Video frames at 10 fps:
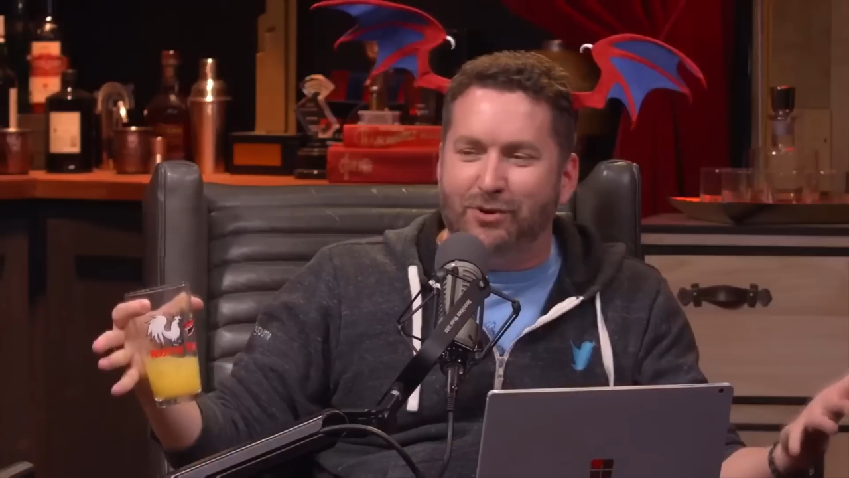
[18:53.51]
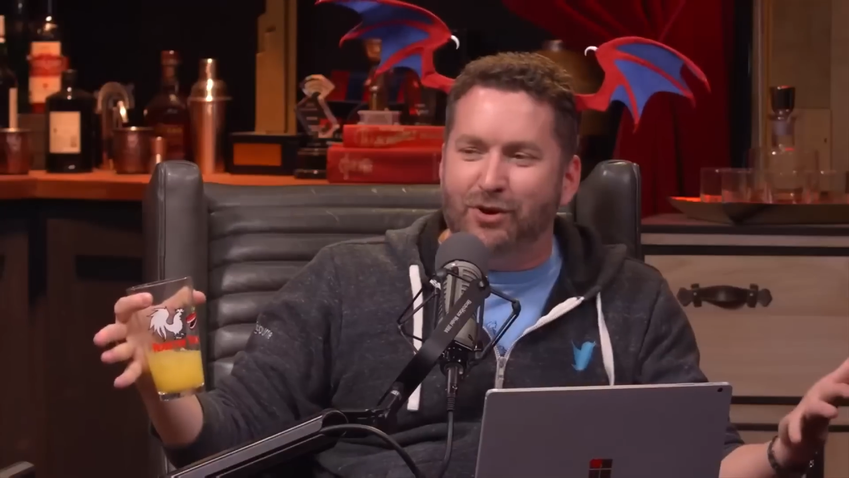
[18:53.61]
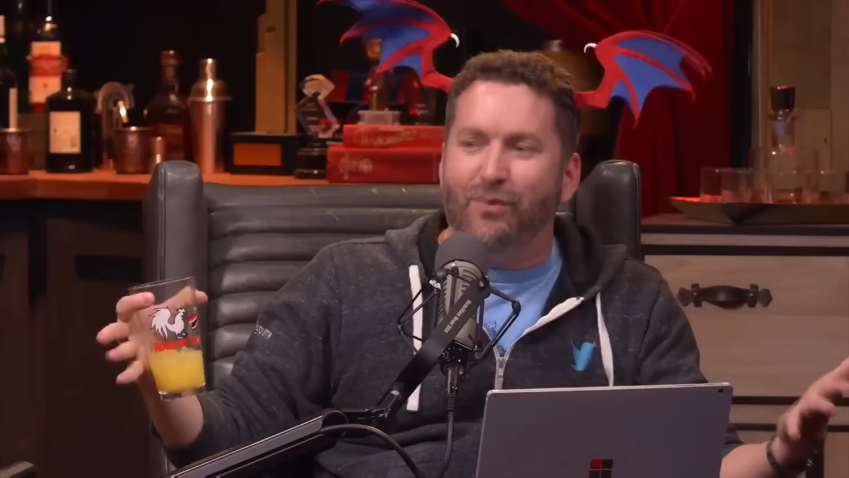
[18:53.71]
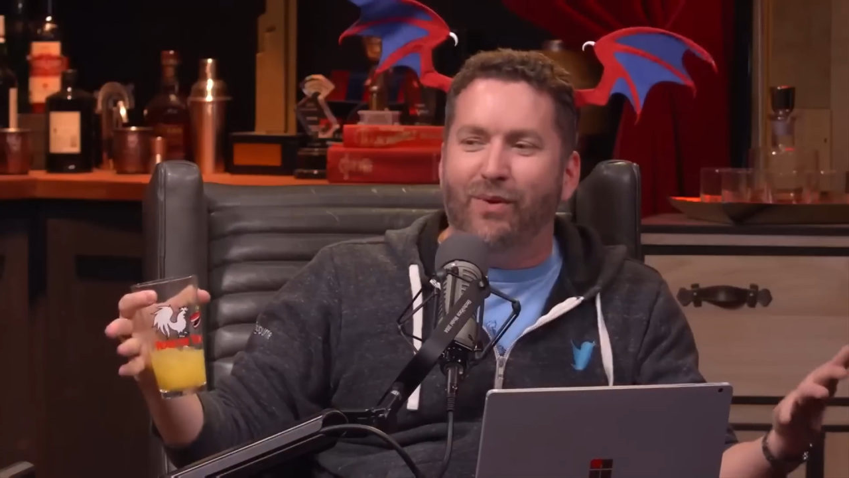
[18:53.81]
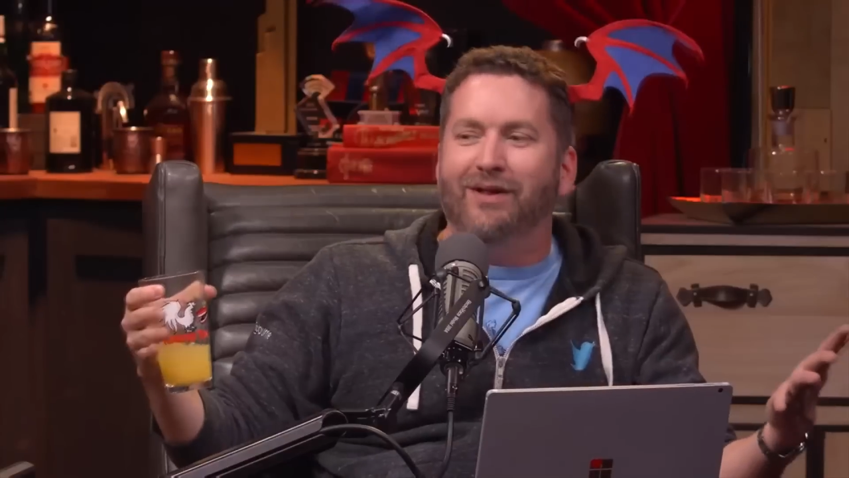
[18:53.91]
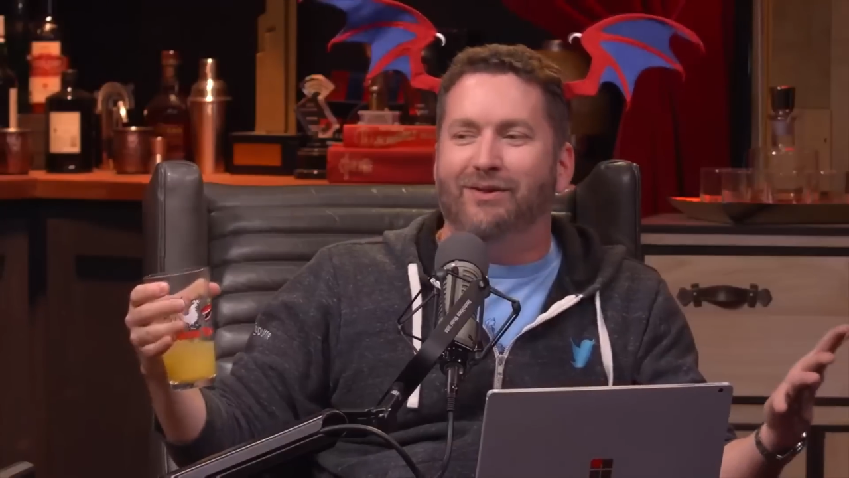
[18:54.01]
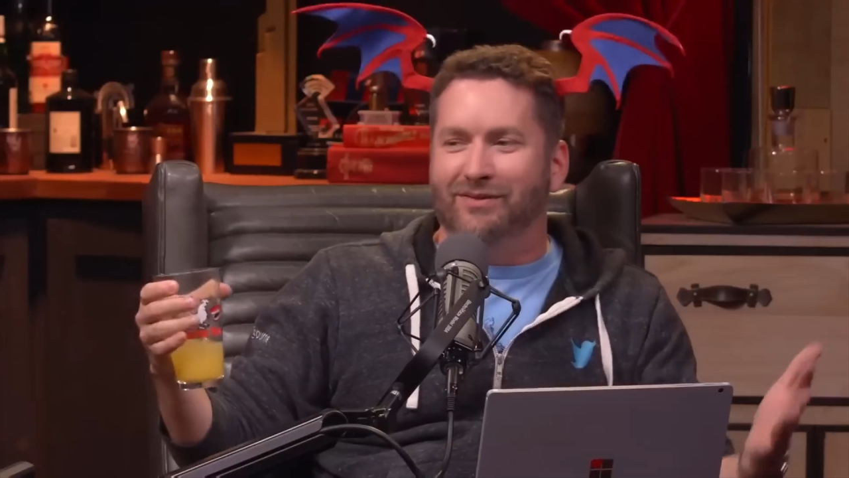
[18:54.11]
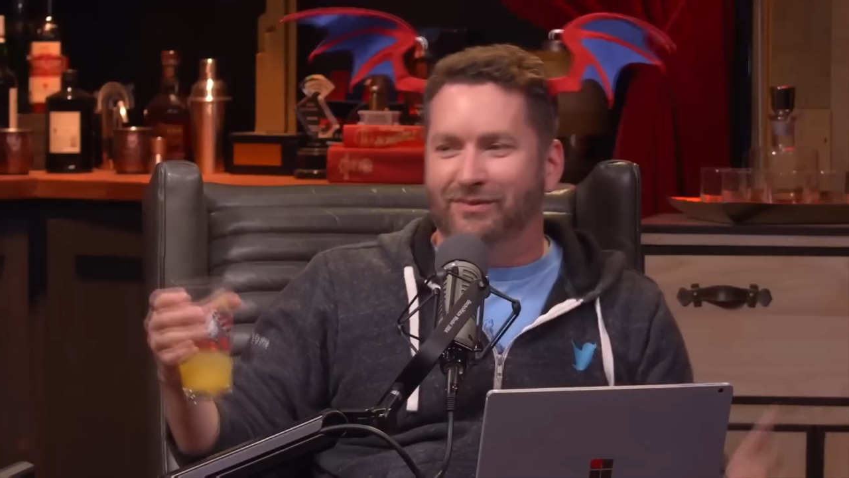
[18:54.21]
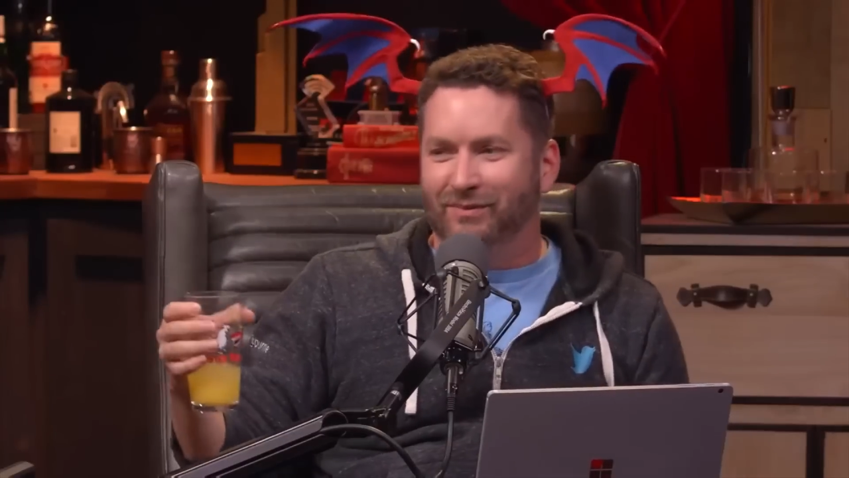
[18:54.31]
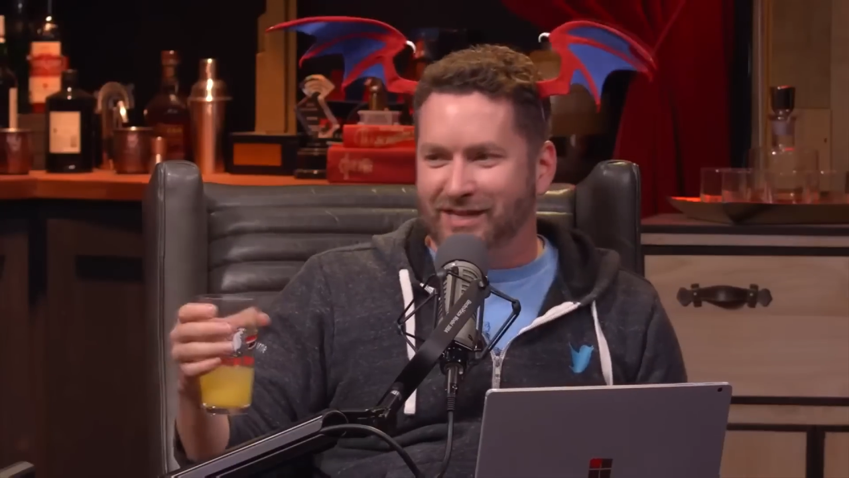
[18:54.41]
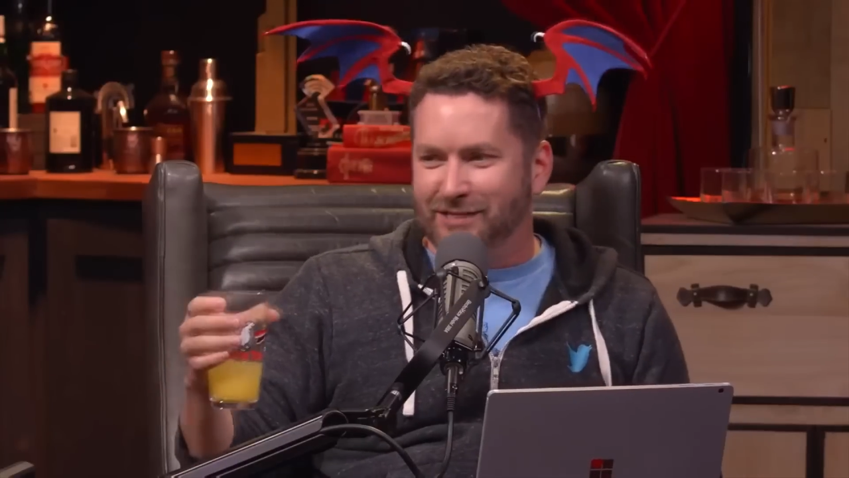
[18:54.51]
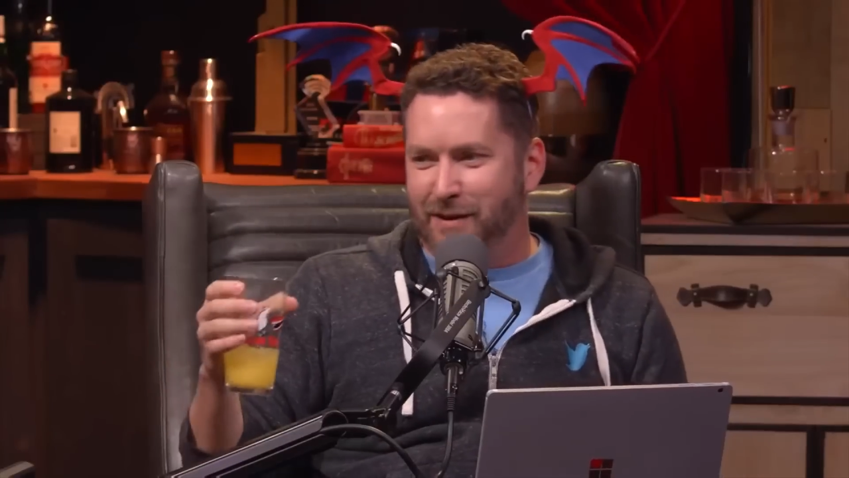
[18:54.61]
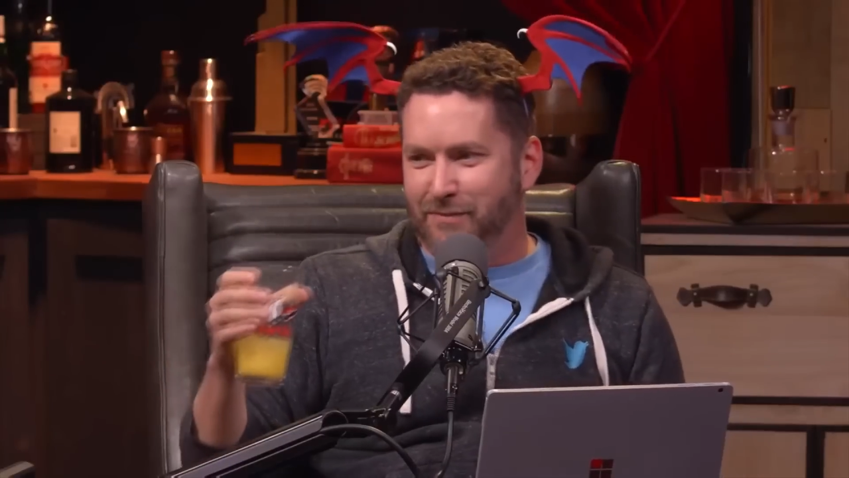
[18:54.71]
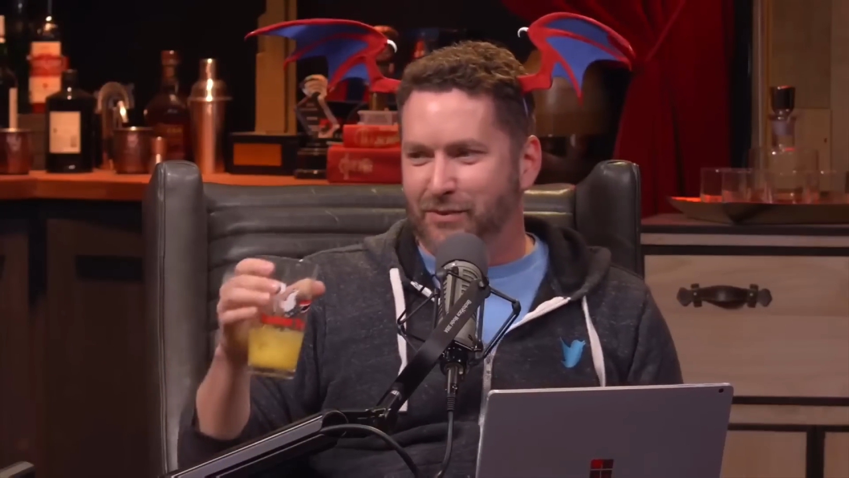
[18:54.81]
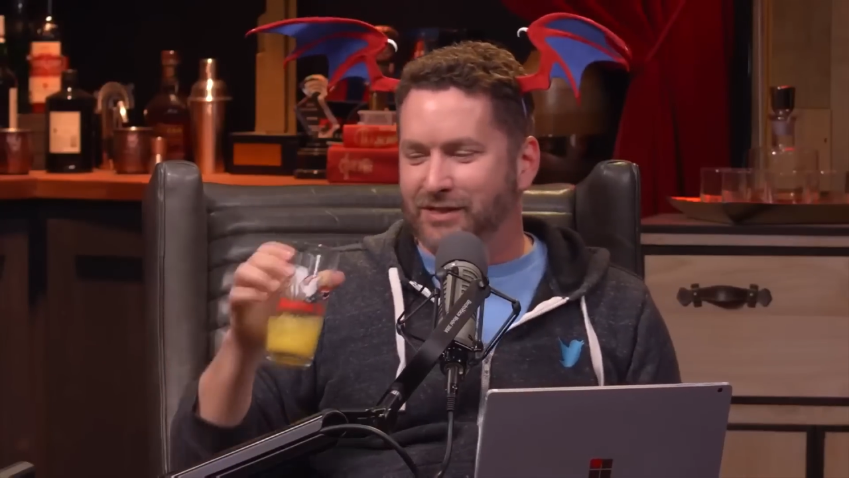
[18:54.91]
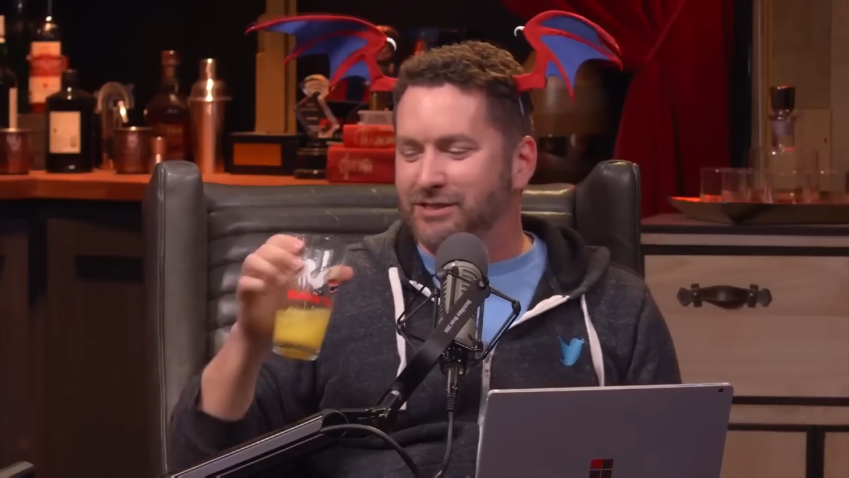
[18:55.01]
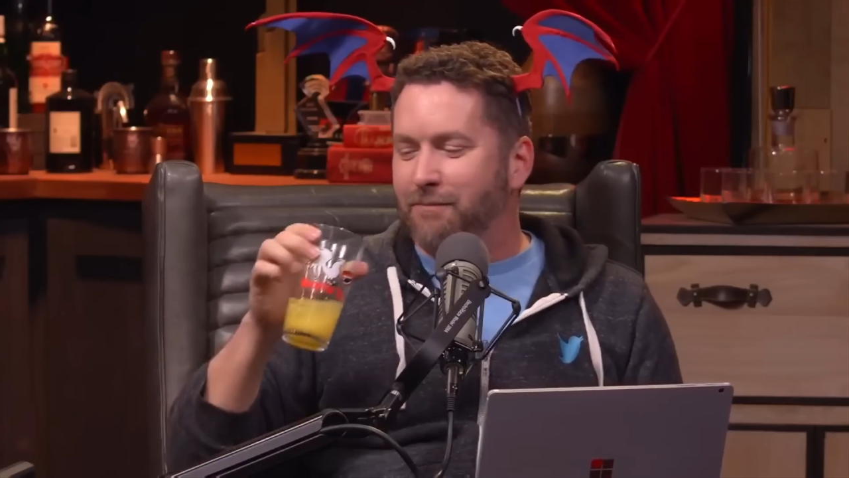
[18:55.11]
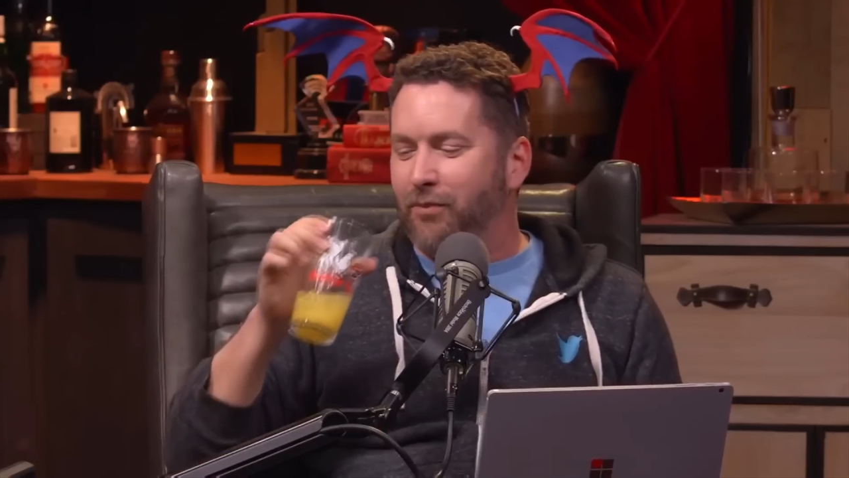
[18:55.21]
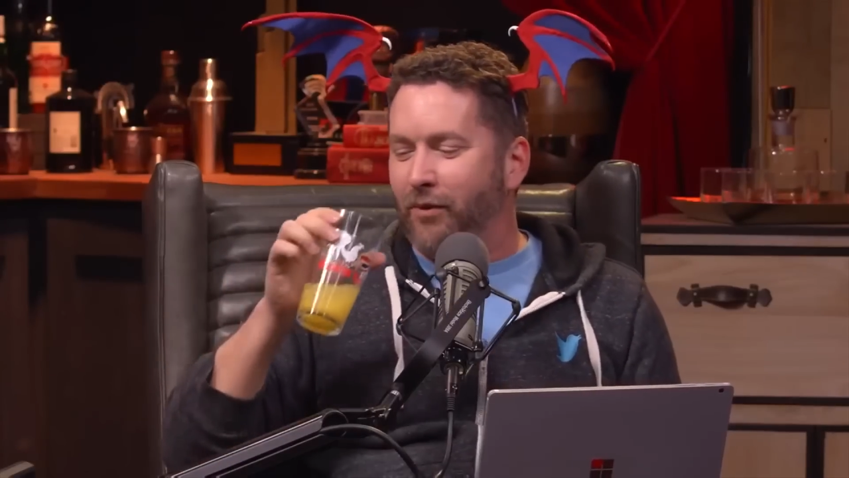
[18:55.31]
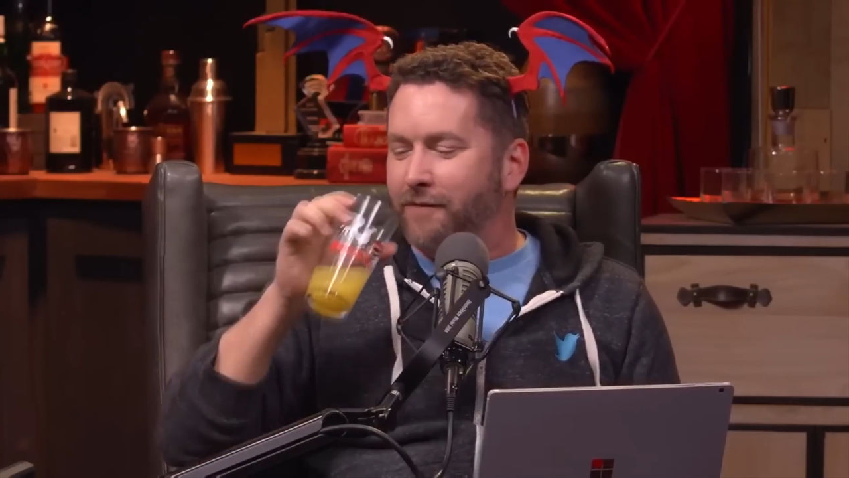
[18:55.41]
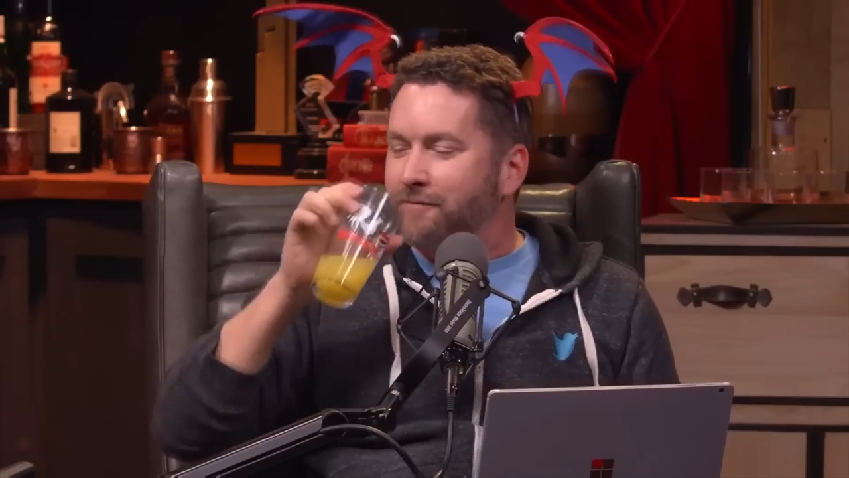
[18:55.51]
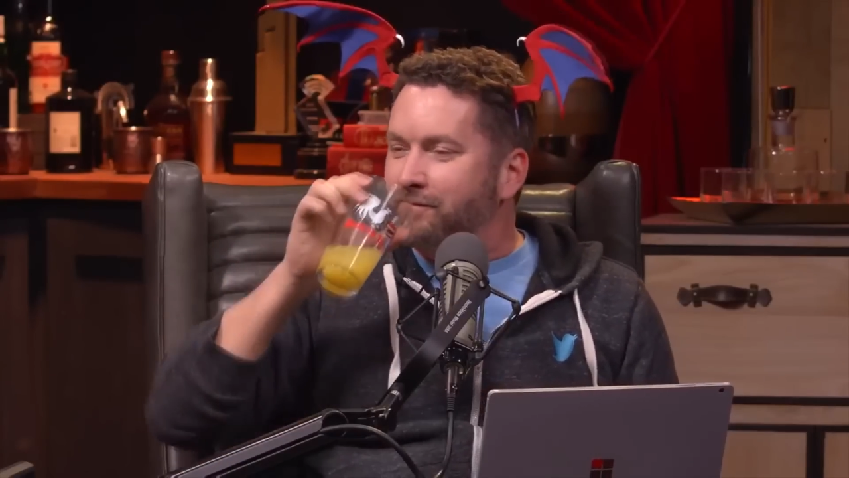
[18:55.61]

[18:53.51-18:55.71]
goodwill with these people. At some point.